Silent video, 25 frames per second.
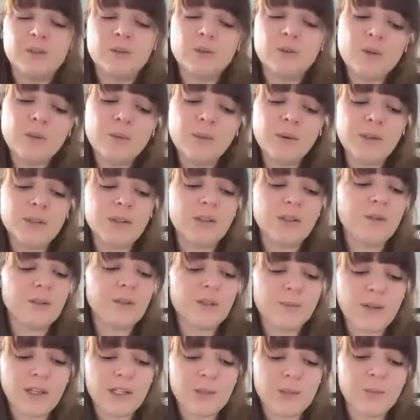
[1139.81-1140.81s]
school boards are
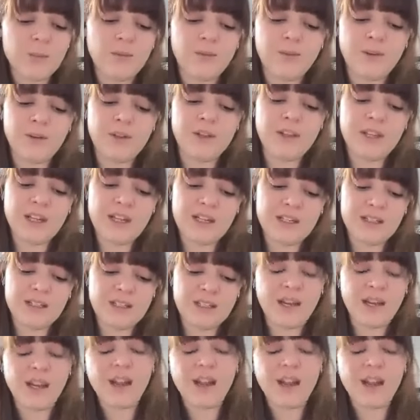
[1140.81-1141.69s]
responsible for things